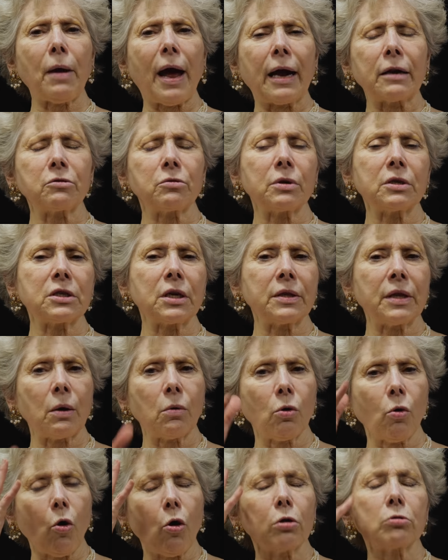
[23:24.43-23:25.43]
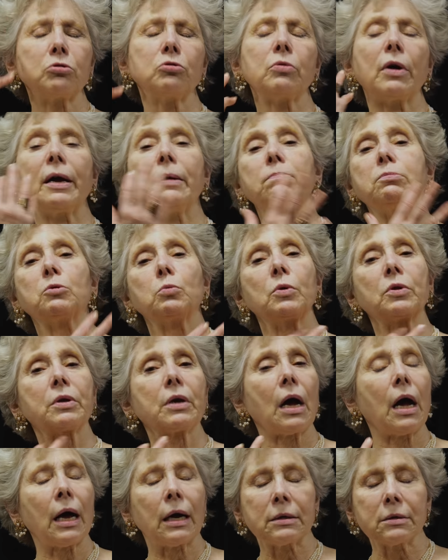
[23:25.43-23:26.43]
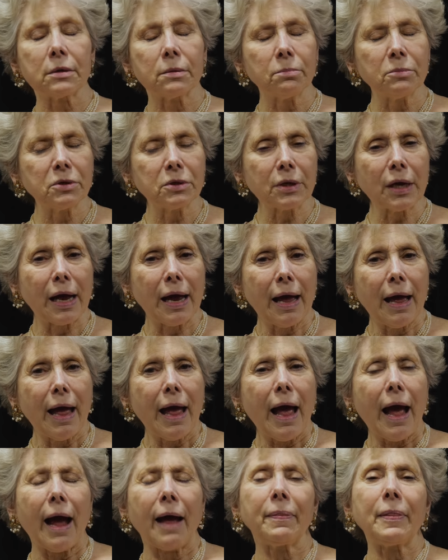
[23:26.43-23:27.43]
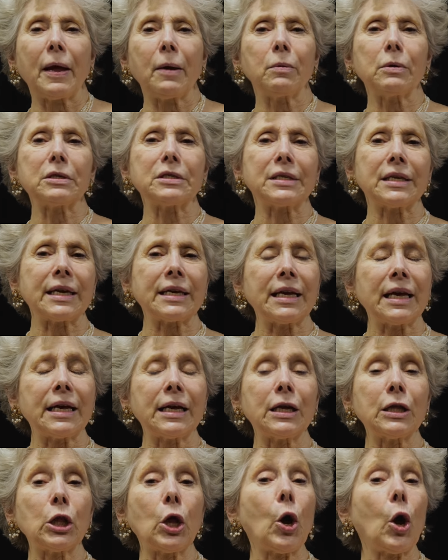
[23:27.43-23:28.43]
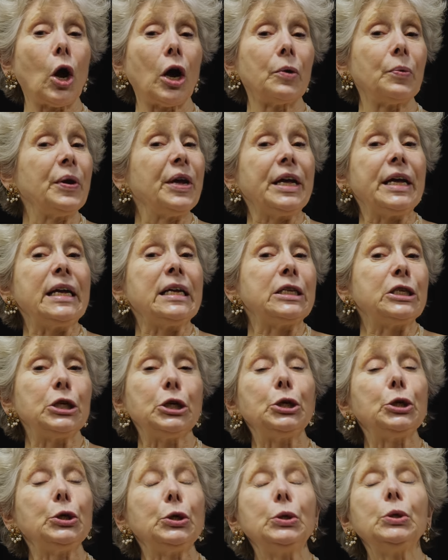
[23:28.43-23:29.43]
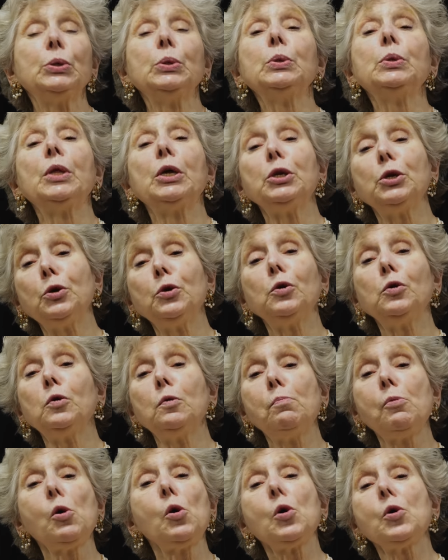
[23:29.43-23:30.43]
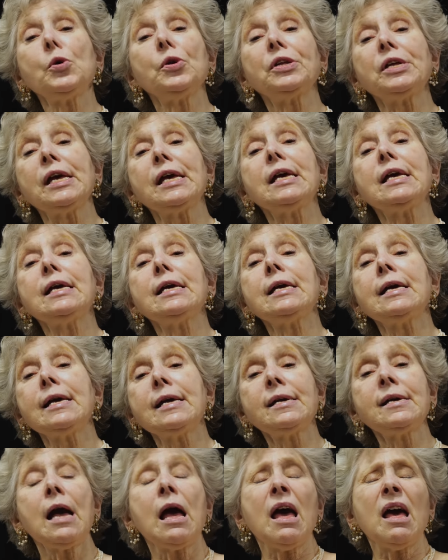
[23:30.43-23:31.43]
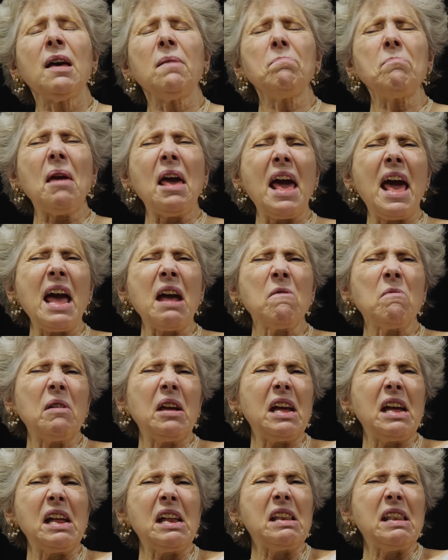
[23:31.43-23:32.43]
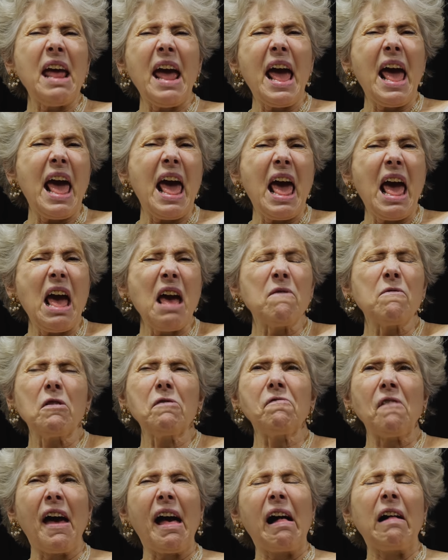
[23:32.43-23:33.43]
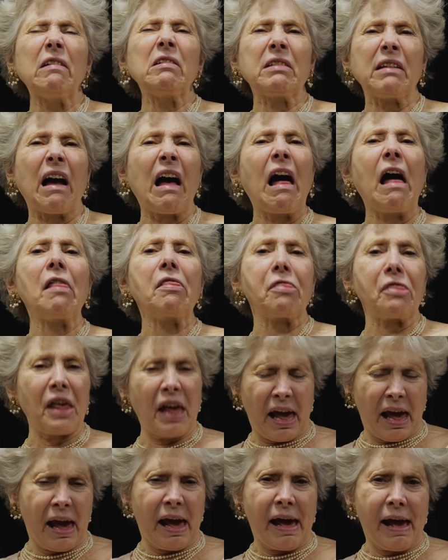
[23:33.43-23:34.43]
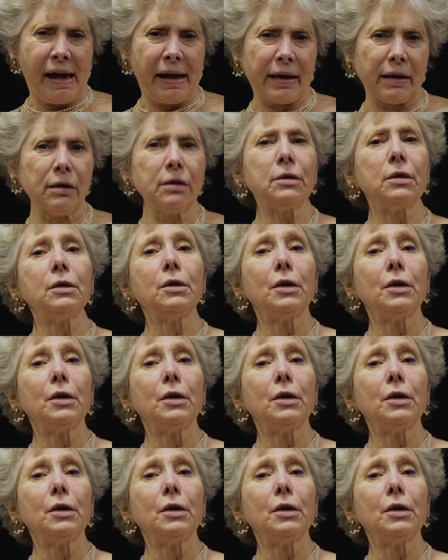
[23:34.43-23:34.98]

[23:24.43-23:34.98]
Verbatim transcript: Patrick's, and they were all draped with condoms, and they were singing, "Glory to the newborn king, Mary never felt a thing,"